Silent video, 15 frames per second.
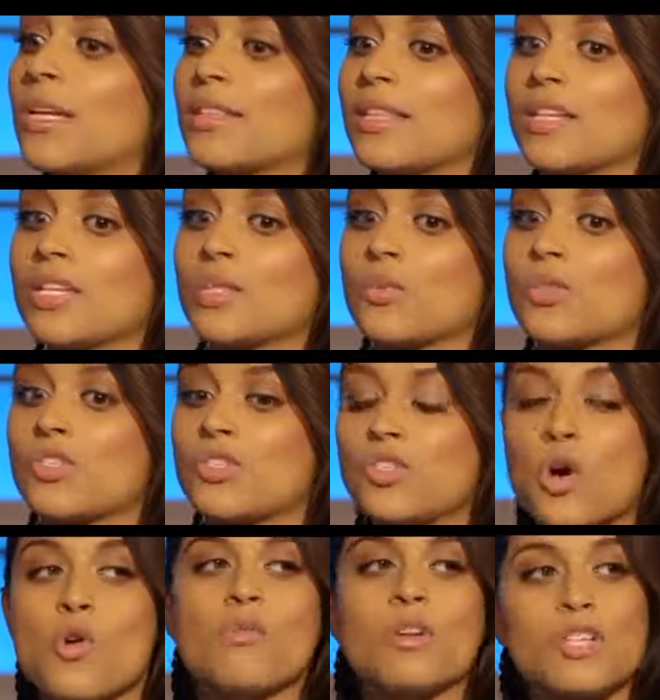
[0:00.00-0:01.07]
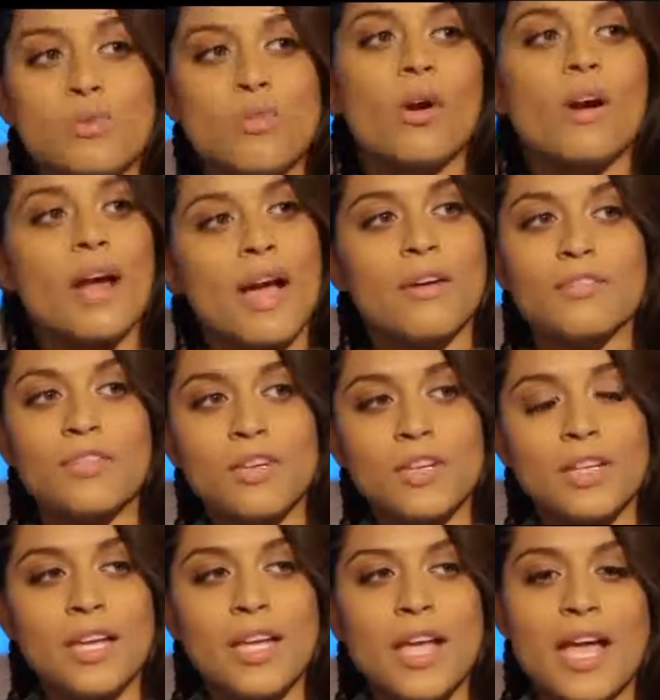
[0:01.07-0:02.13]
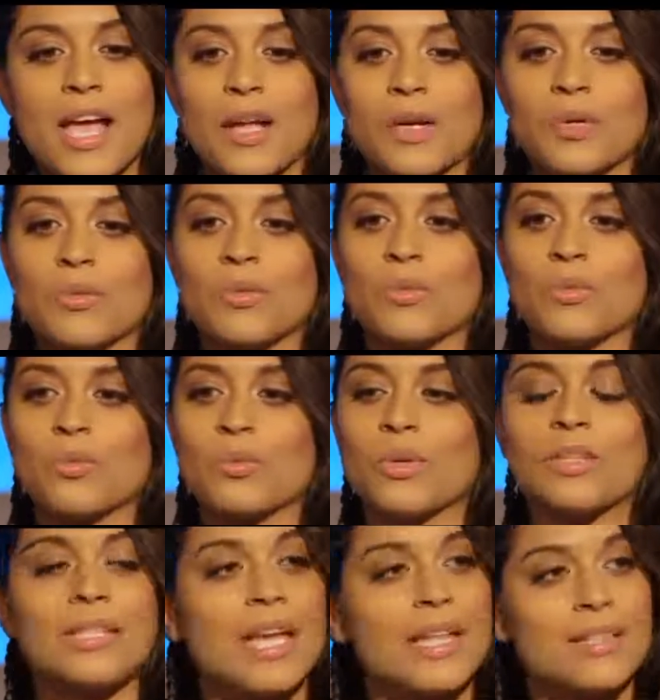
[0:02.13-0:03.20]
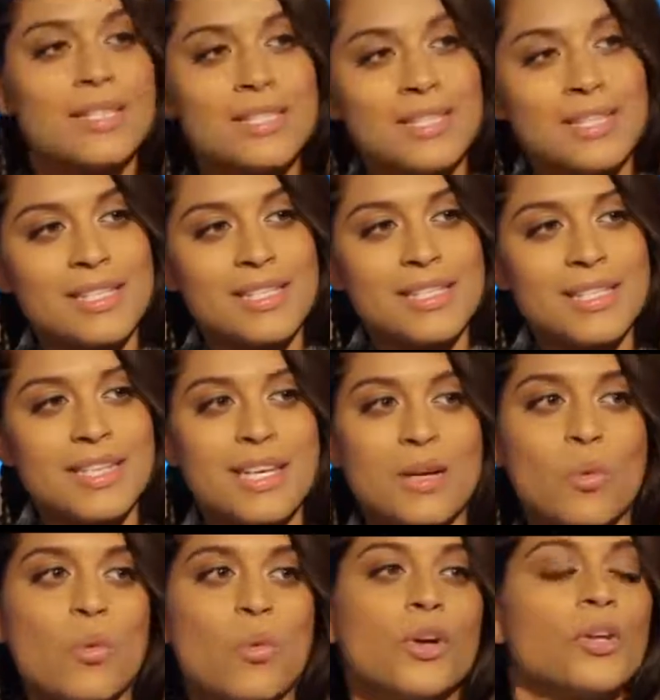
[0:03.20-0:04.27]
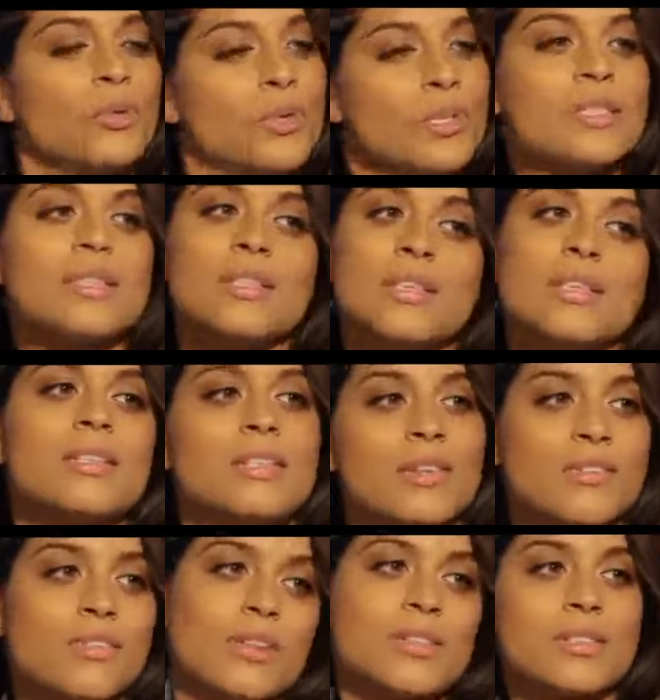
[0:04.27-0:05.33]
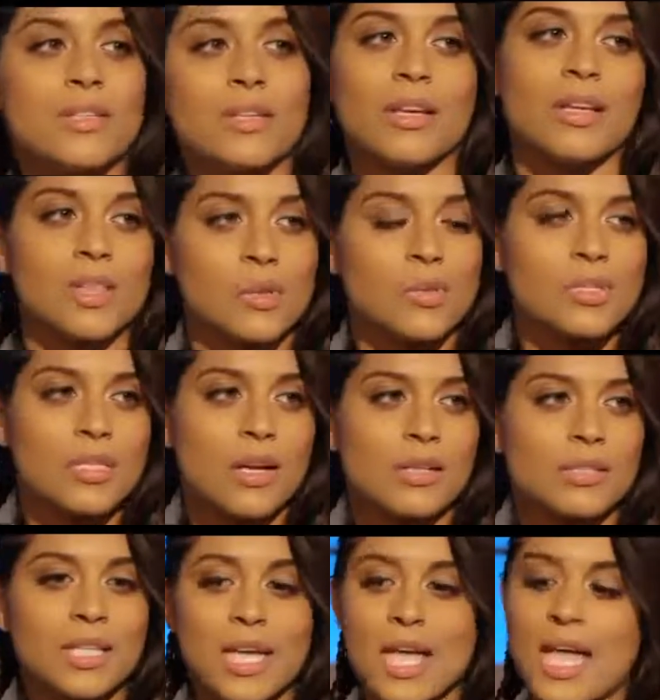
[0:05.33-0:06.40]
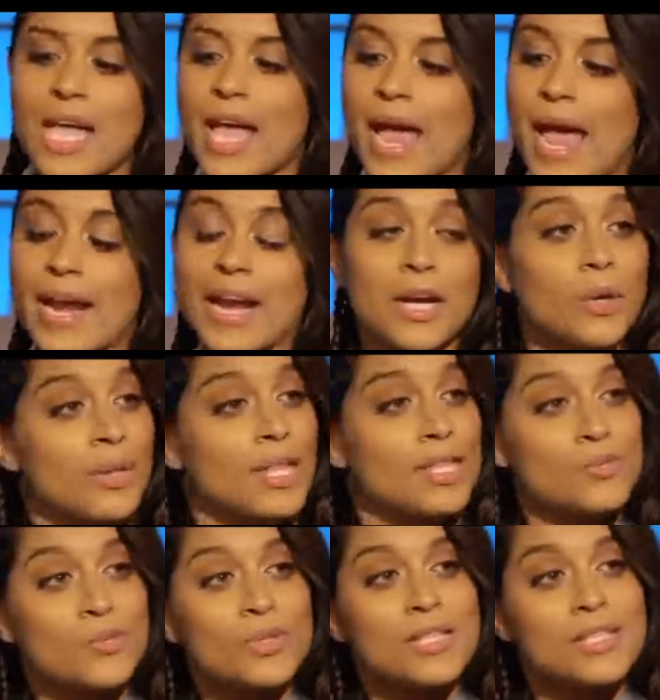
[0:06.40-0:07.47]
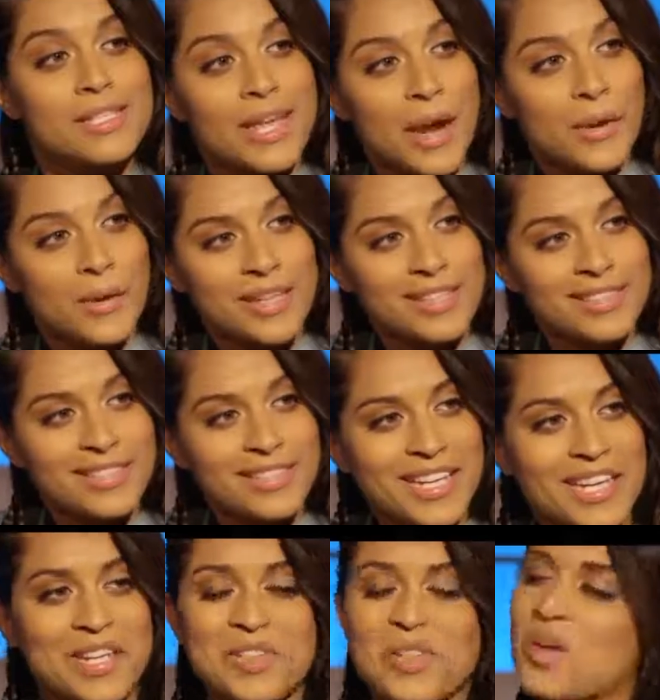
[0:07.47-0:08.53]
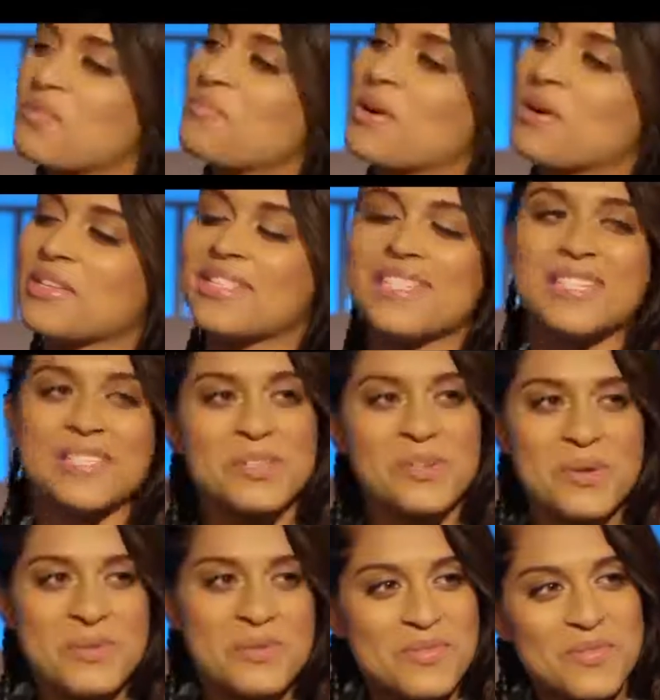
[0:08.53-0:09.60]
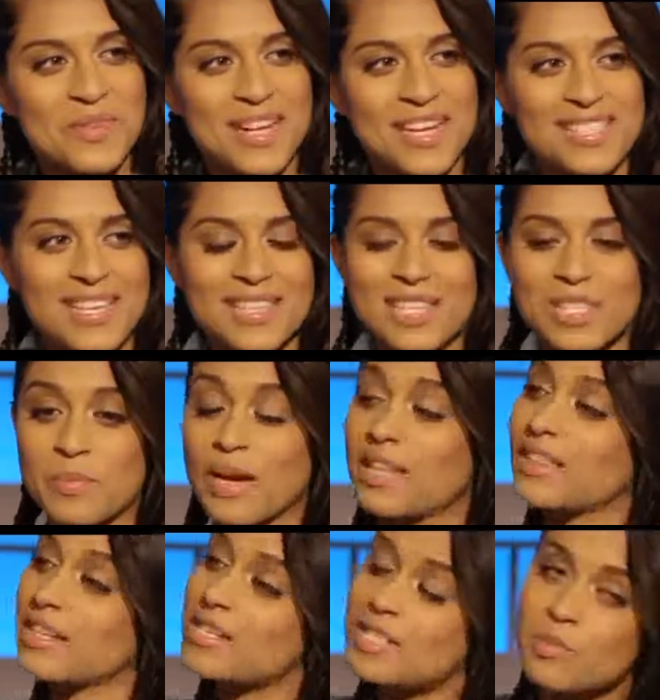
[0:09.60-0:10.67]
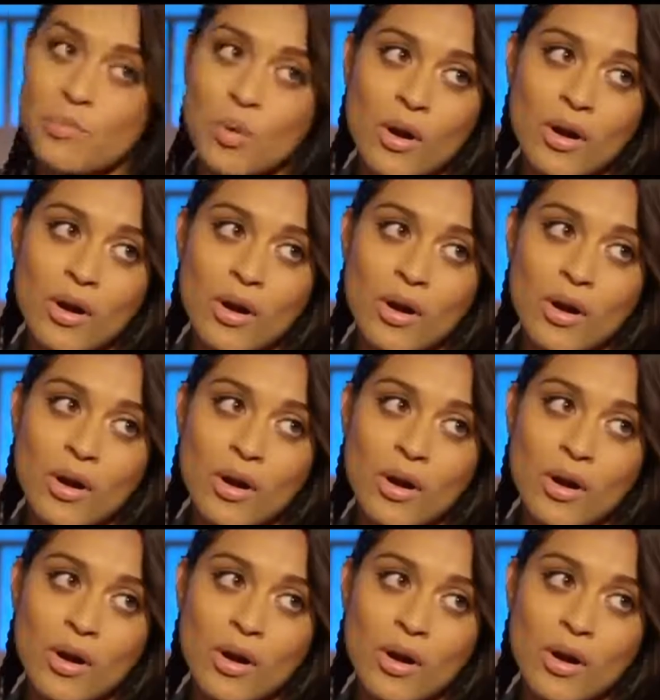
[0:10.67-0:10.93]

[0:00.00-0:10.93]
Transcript: doing things with so much more effort and relentlessness where you could see the difference in the result. And I know that's really scary, and a lot of parents disagree with me when I say this, but I think it's